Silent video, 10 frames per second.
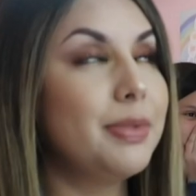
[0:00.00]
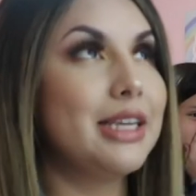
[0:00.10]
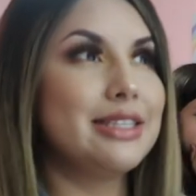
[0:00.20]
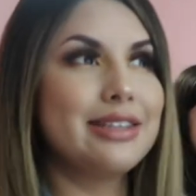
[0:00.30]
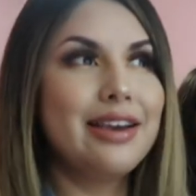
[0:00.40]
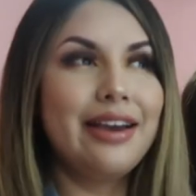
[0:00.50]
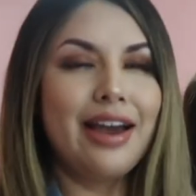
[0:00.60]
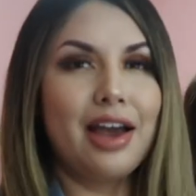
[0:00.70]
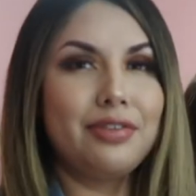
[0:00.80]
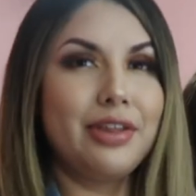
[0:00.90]
because
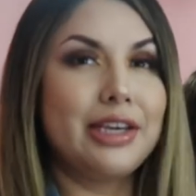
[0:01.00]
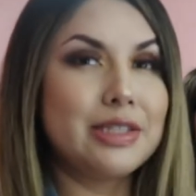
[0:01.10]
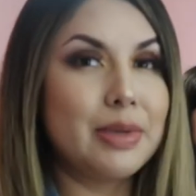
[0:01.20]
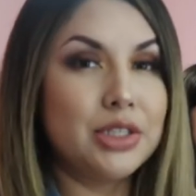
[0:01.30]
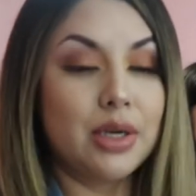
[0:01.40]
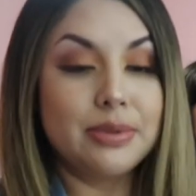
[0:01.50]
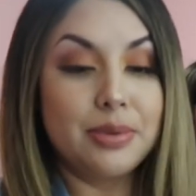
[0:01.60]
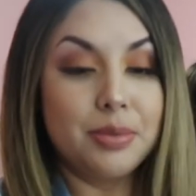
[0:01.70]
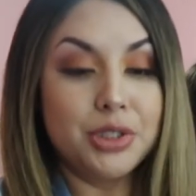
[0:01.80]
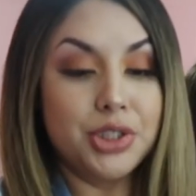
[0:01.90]
I feel like it's my job to
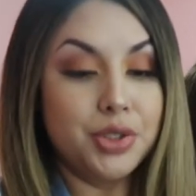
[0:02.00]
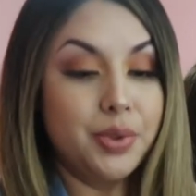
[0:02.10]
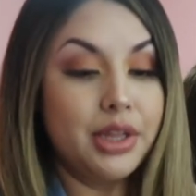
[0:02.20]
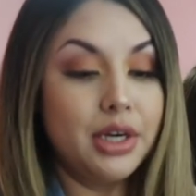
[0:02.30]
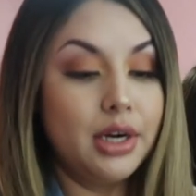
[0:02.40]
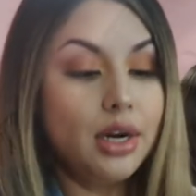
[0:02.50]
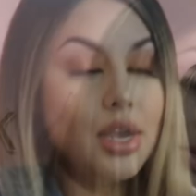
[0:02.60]
be mature with her. I'm